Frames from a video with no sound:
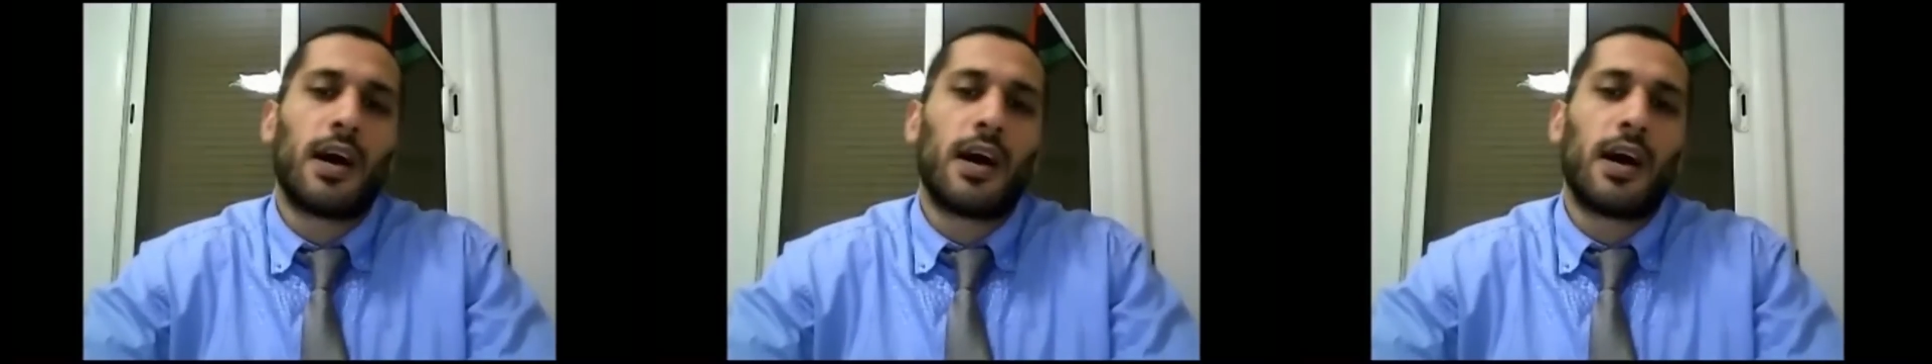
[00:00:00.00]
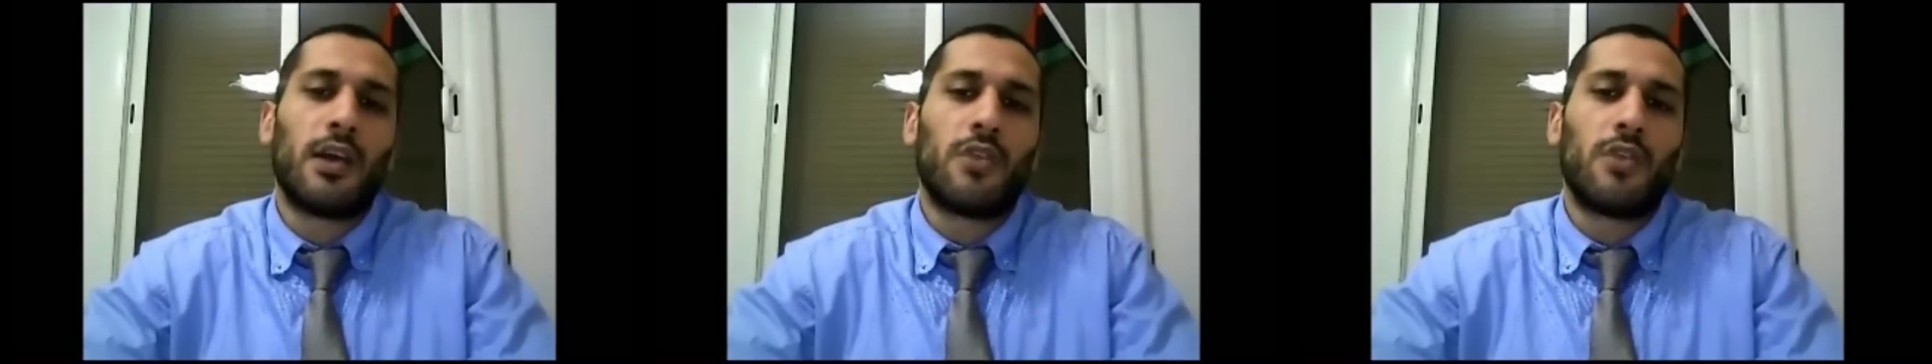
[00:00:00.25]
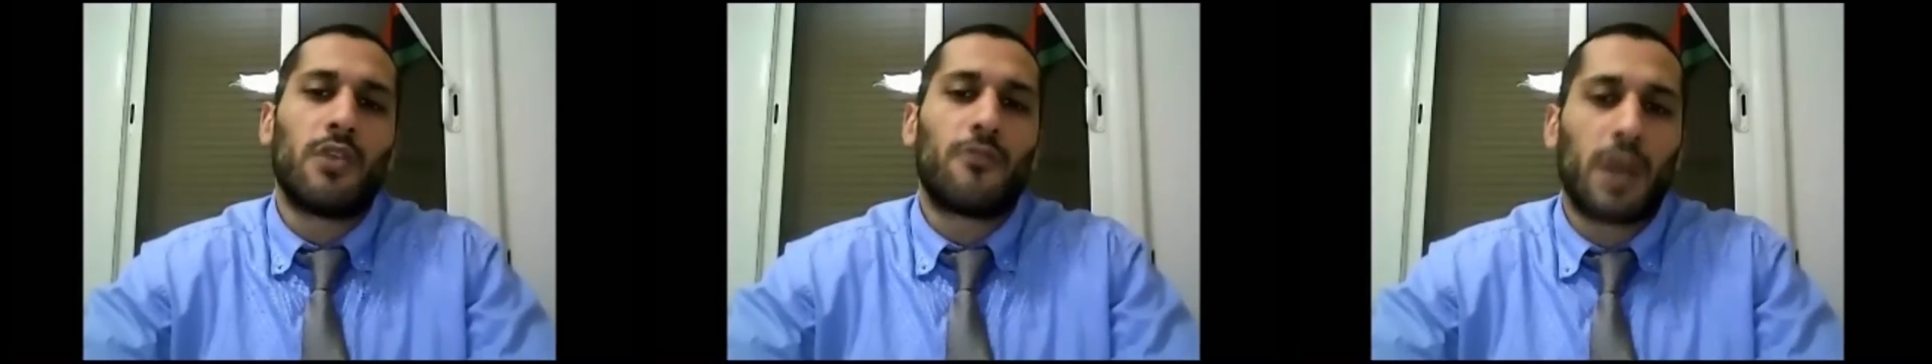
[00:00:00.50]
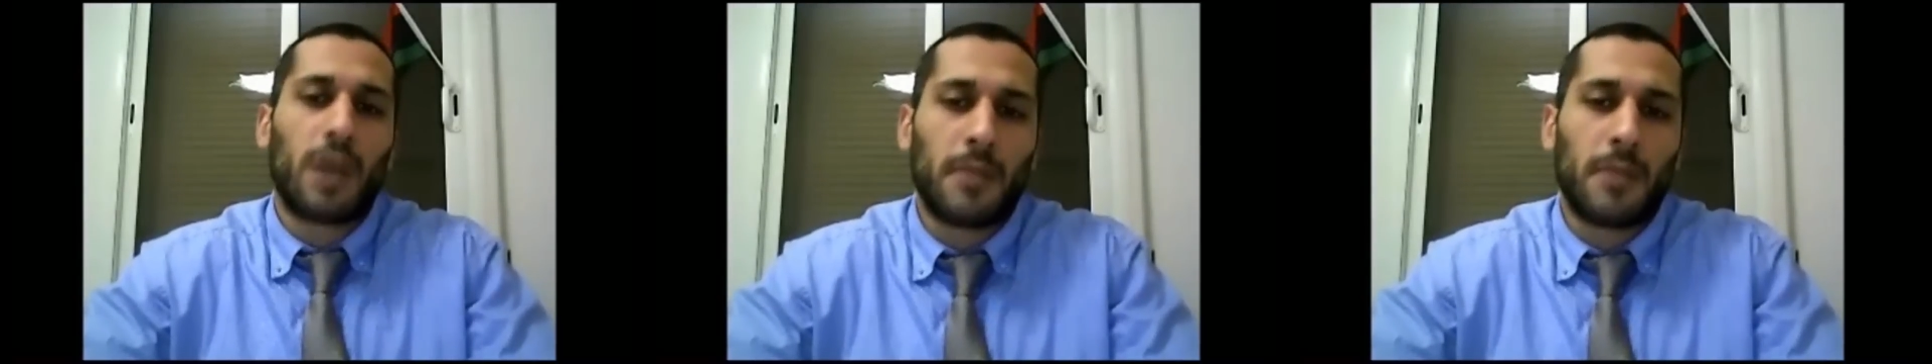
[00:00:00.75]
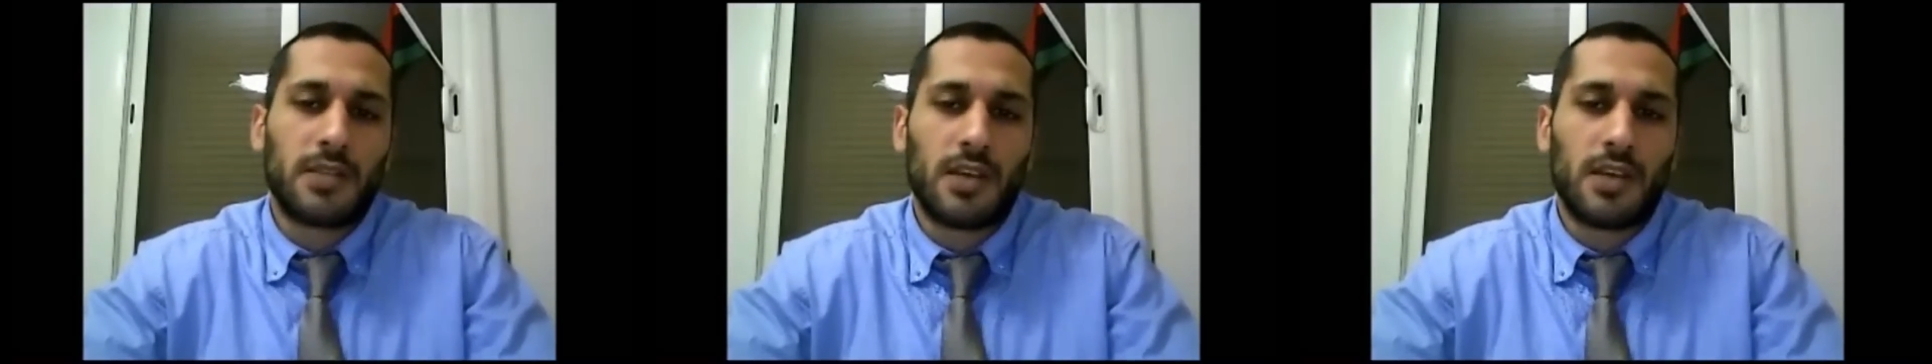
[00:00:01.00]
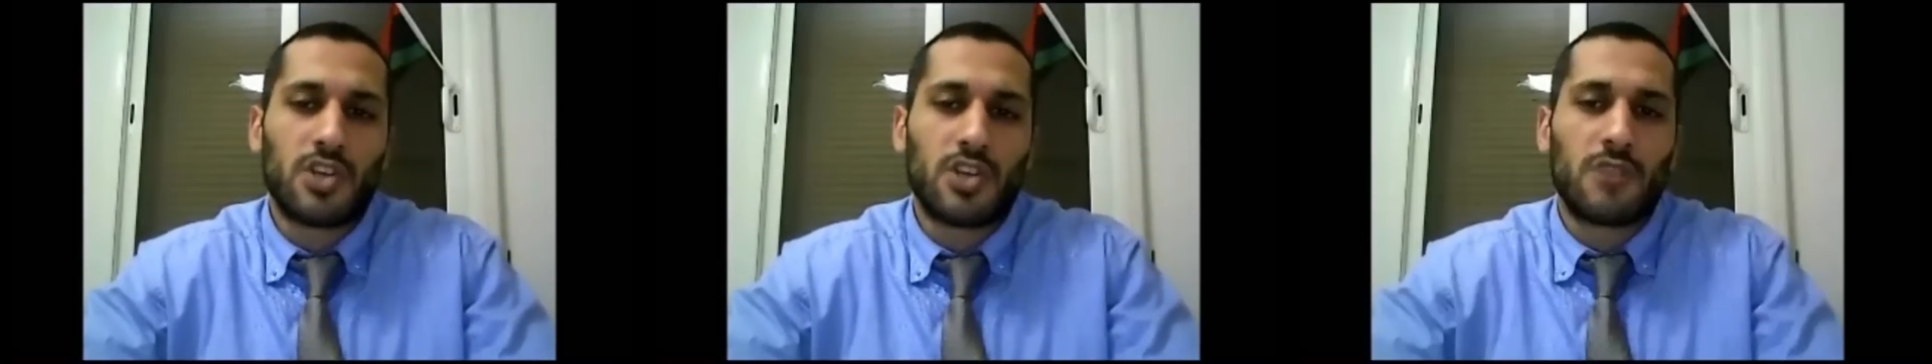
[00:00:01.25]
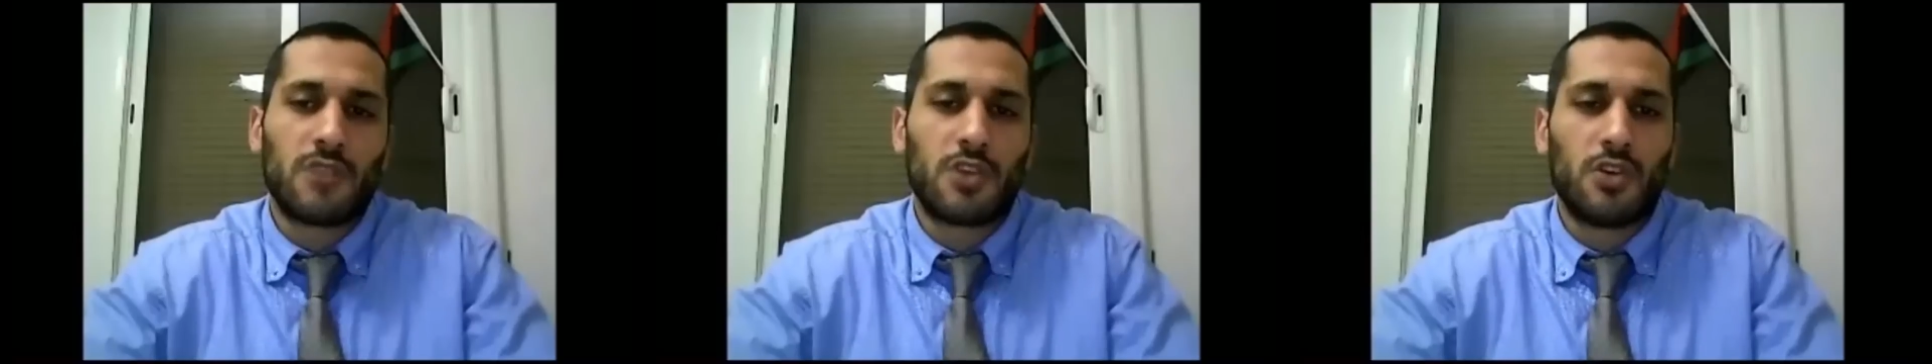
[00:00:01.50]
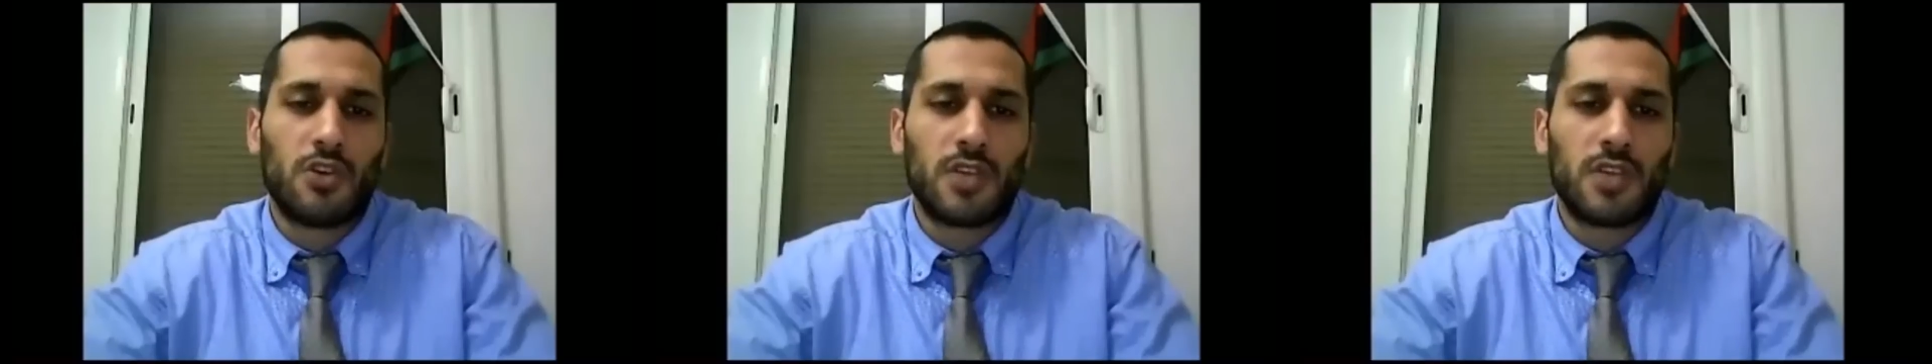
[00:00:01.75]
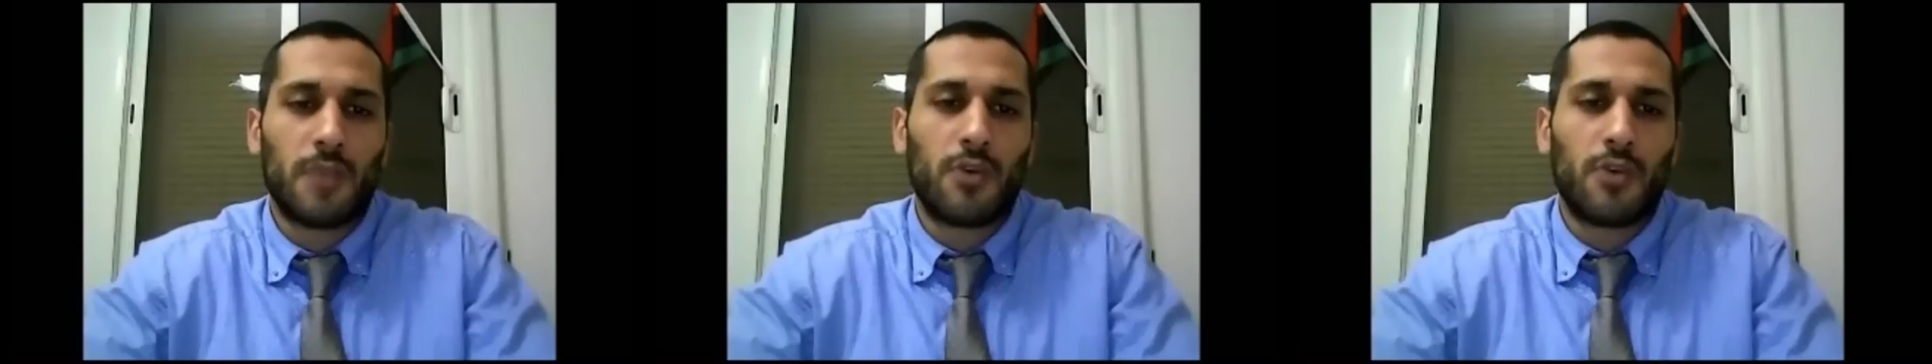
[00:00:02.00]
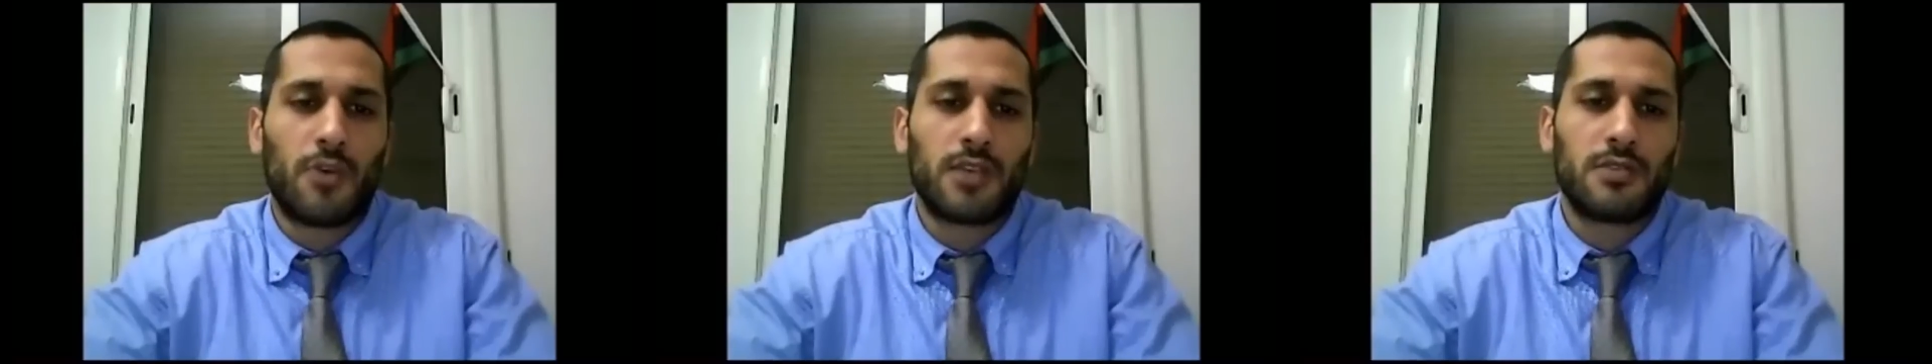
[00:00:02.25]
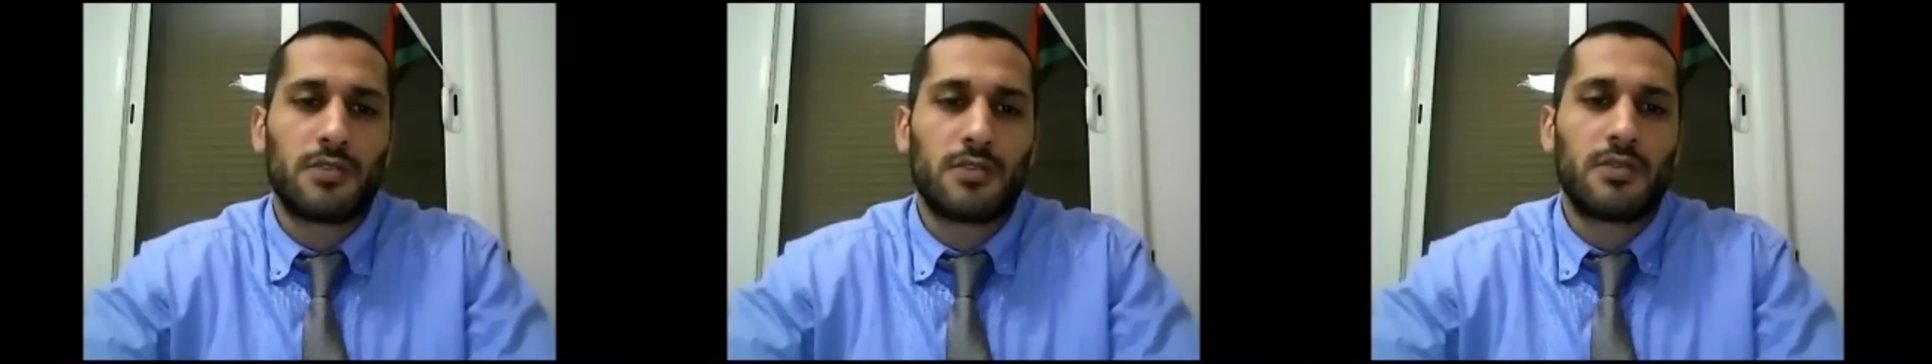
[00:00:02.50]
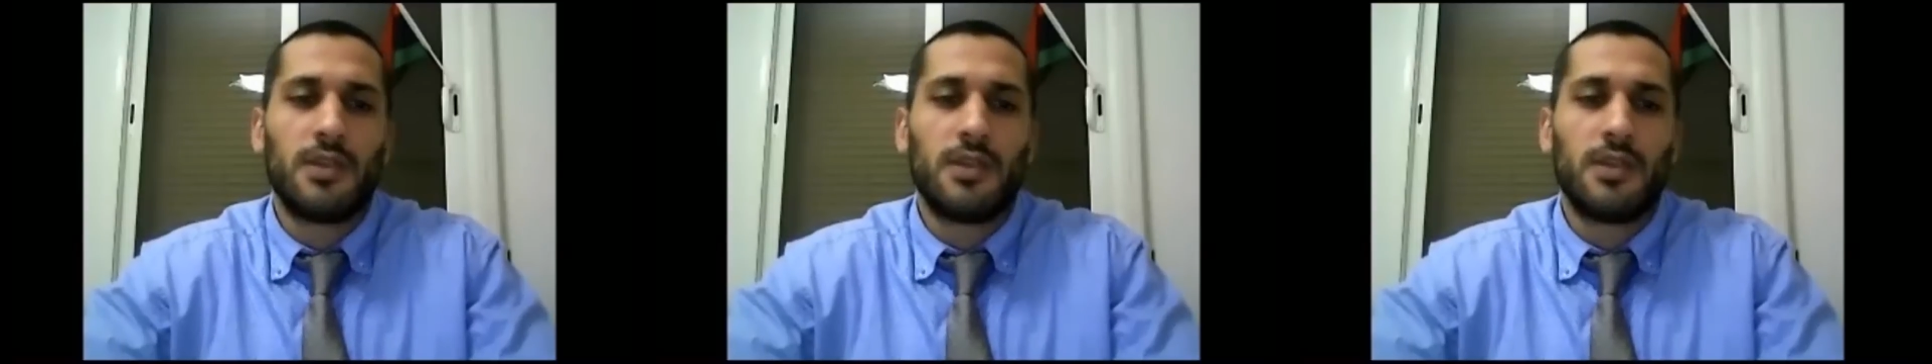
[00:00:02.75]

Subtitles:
and the fragmentation of security apparatus,